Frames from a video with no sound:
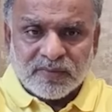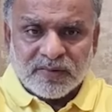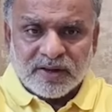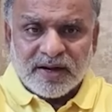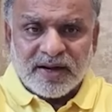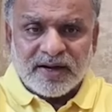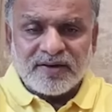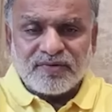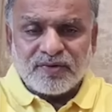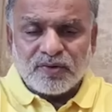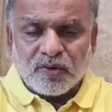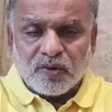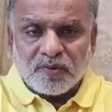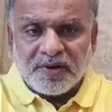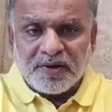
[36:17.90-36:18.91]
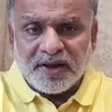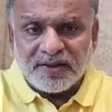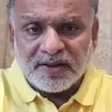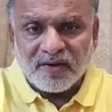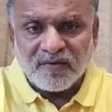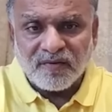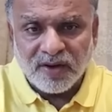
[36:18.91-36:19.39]
And if you obey
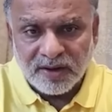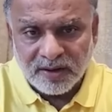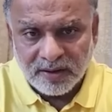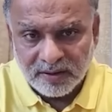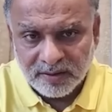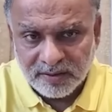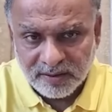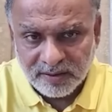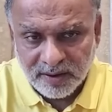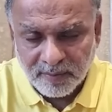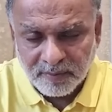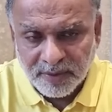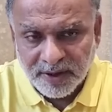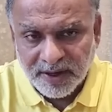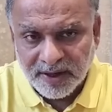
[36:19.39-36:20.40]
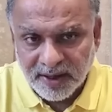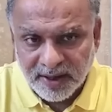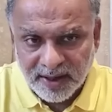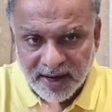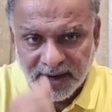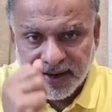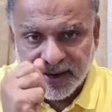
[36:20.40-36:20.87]
the one, completely
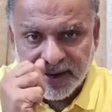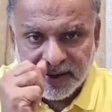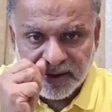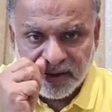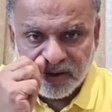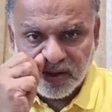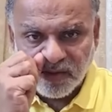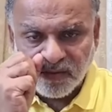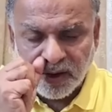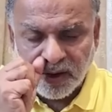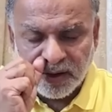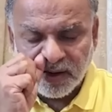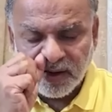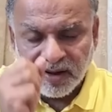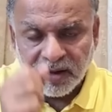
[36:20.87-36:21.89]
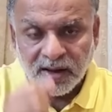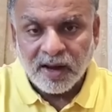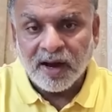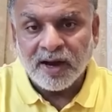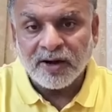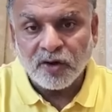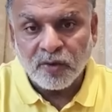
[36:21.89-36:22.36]
dedicated to the one,
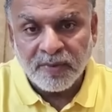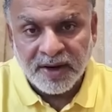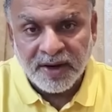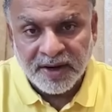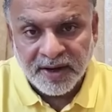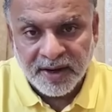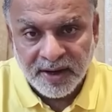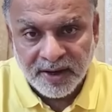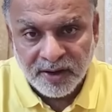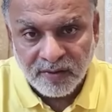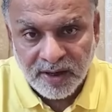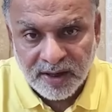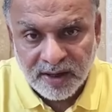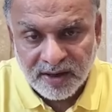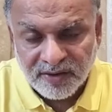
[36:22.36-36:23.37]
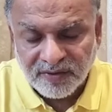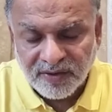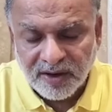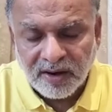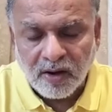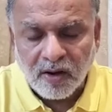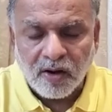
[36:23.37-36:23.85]
automatically you will
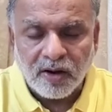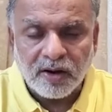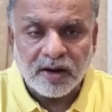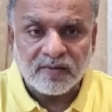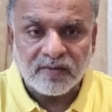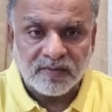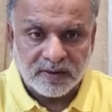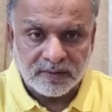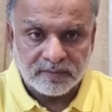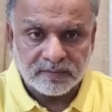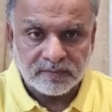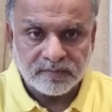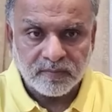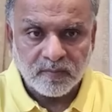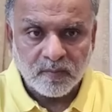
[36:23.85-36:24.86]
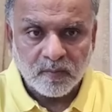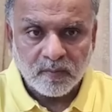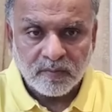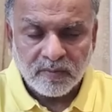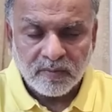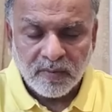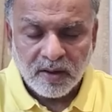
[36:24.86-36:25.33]
understand all are one.
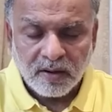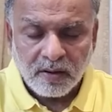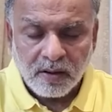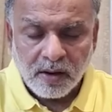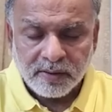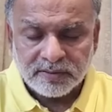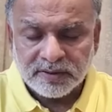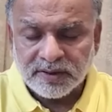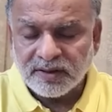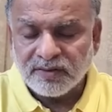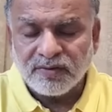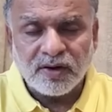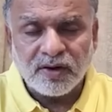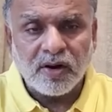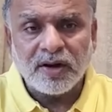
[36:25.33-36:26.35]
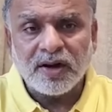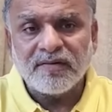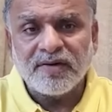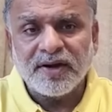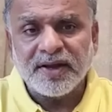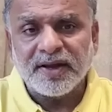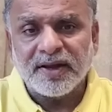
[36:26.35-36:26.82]
Then you will not have
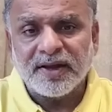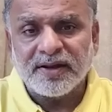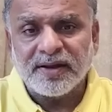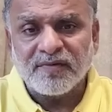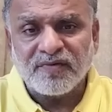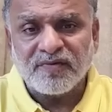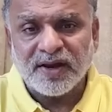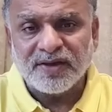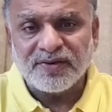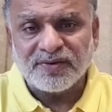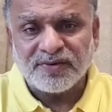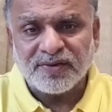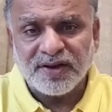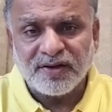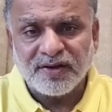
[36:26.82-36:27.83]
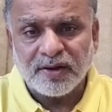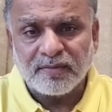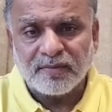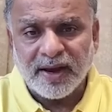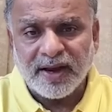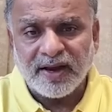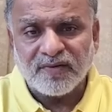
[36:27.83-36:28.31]
any difference in your
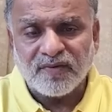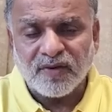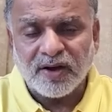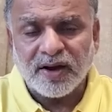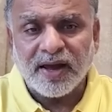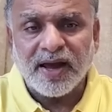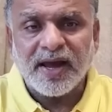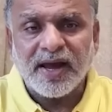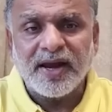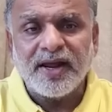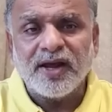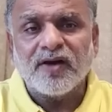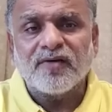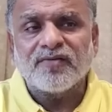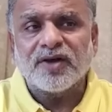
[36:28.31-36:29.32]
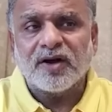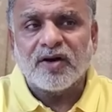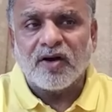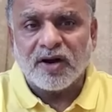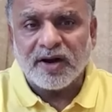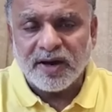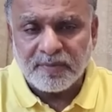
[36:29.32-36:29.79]
mind for any of the
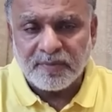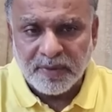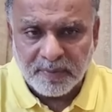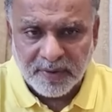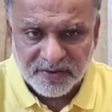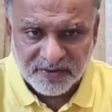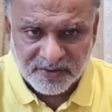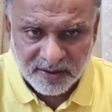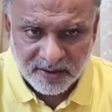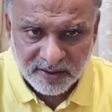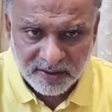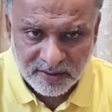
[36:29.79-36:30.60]
godly person.